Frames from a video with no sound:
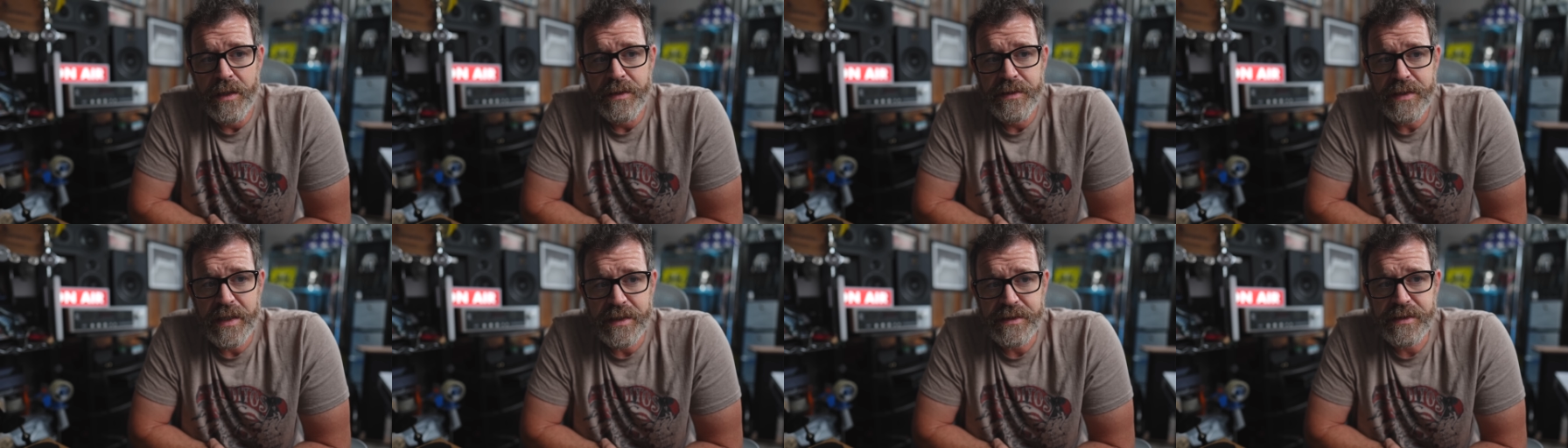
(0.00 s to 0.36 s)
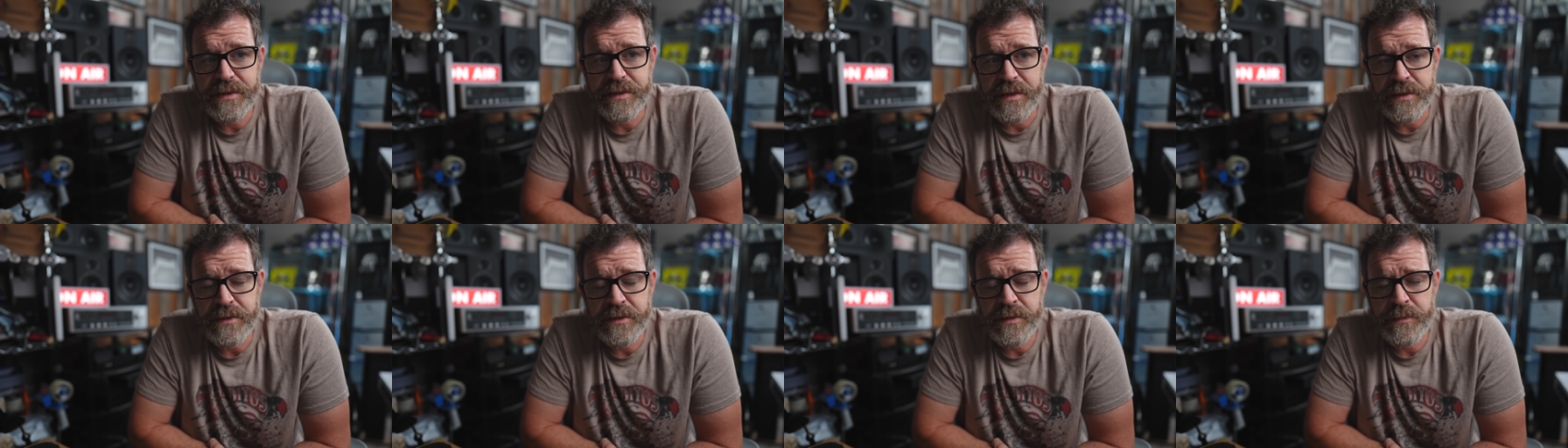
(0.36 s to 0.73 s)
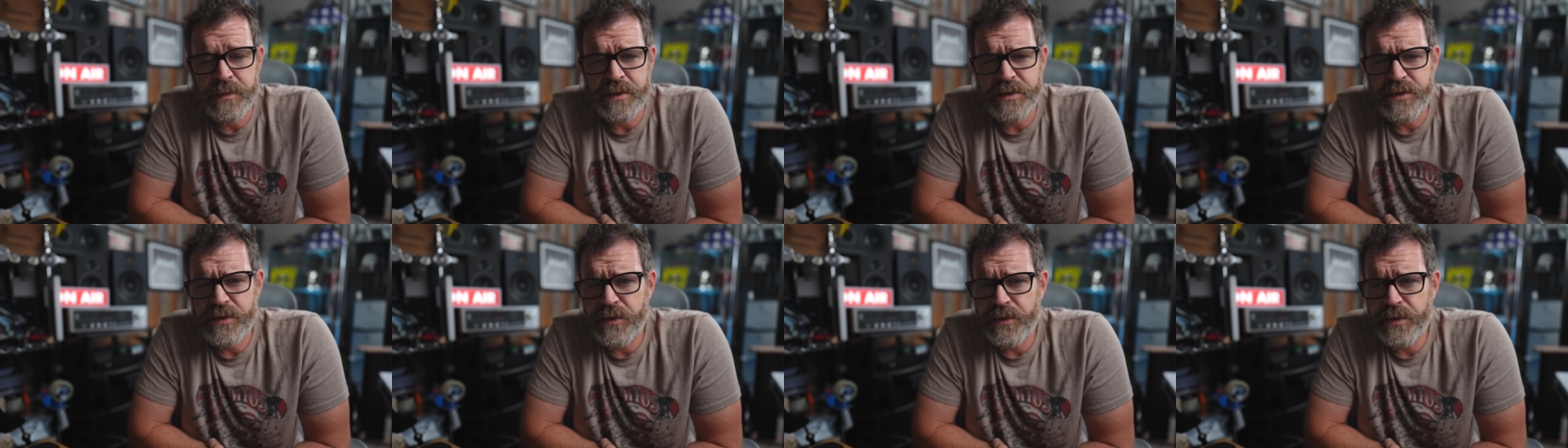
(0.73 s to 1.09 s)
Texas
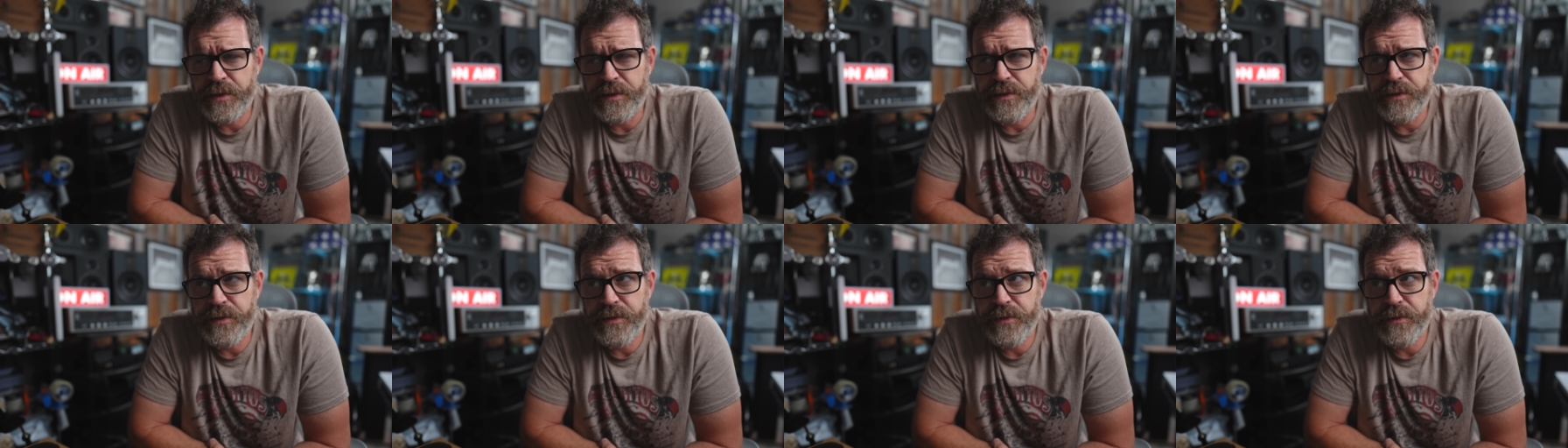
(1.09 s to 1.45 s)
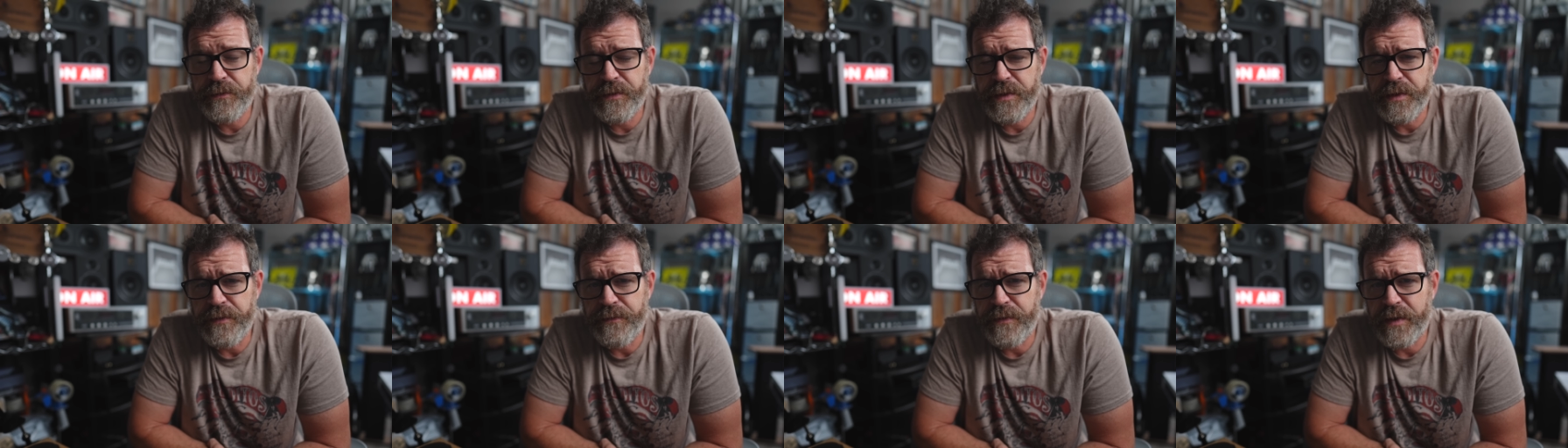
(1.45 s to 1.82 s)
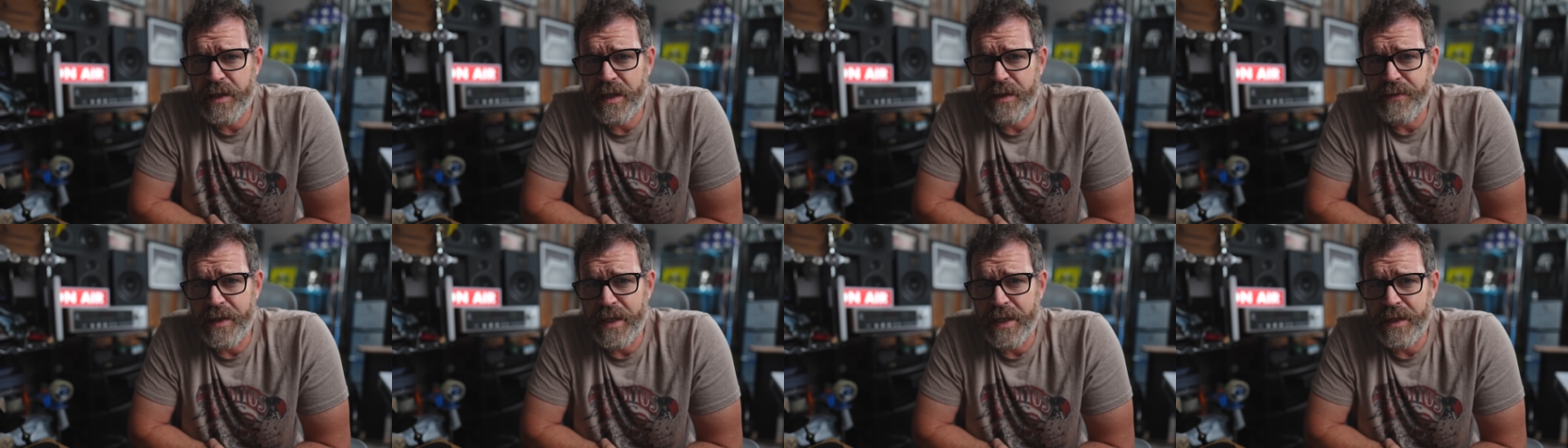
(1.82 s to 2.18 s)
Instruments
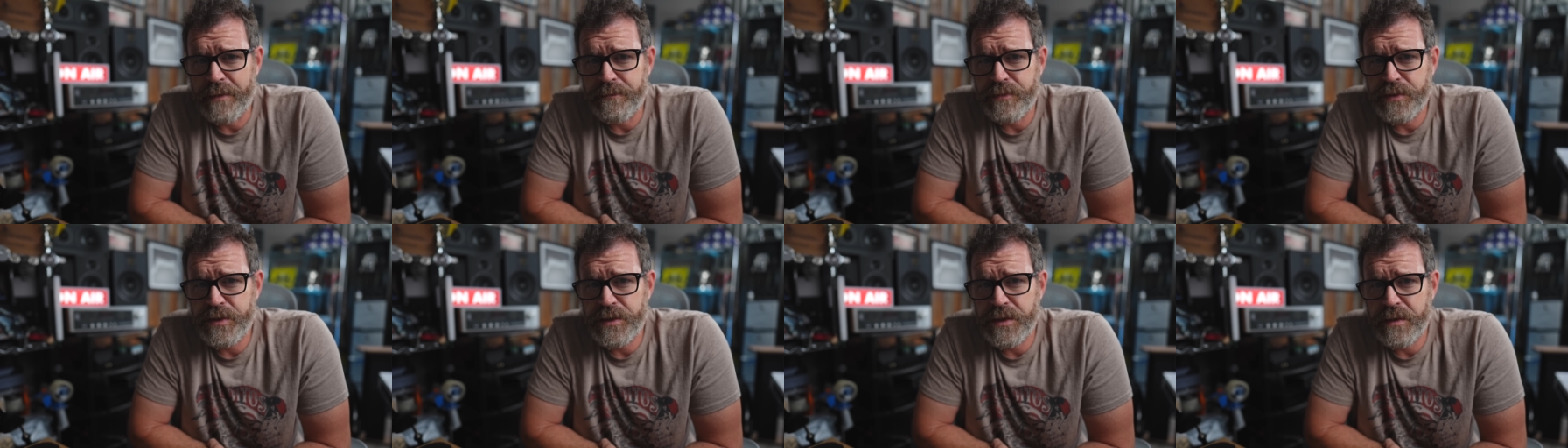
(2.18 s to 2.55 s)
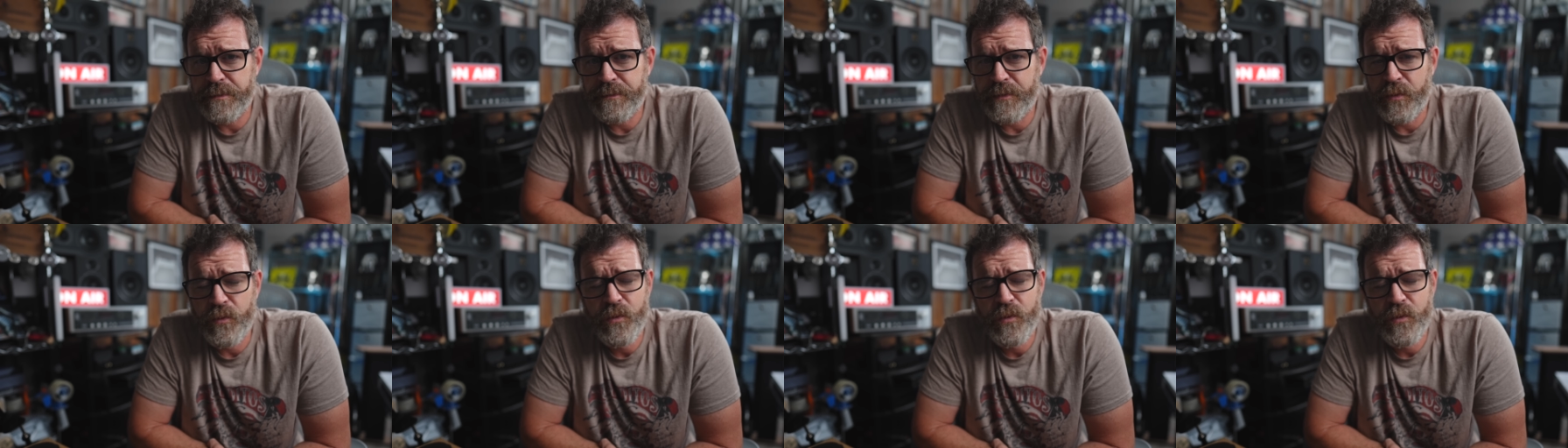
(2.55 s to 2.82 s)
3255 amp chip,